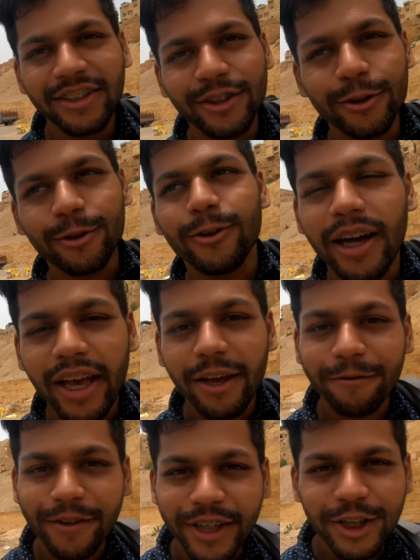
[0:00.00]
So I
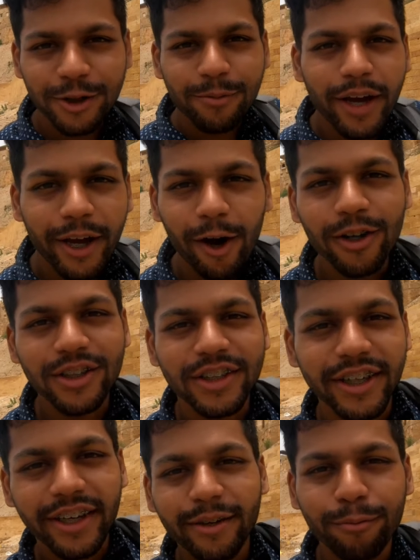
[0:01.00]
have reached my
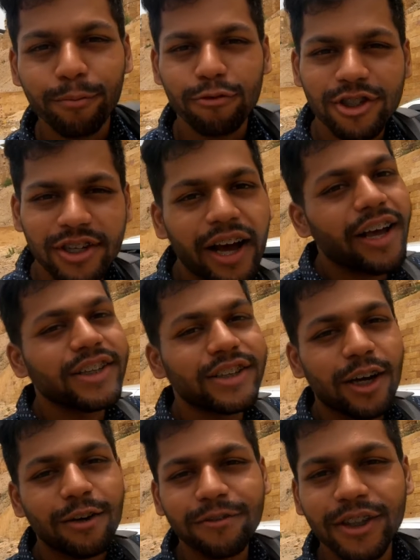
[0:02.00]
hostel Moustache
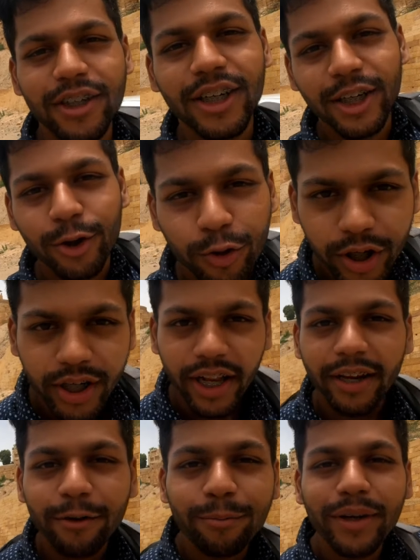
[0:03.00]
after a
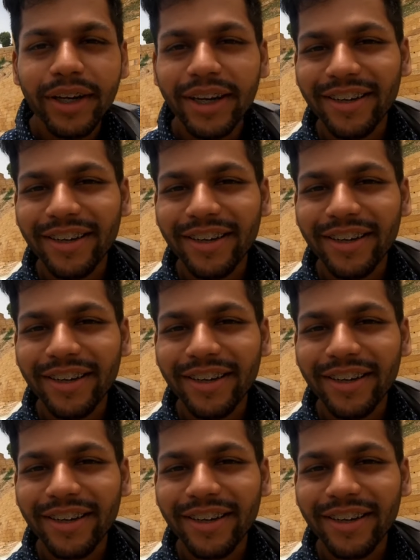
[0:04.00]
10-minute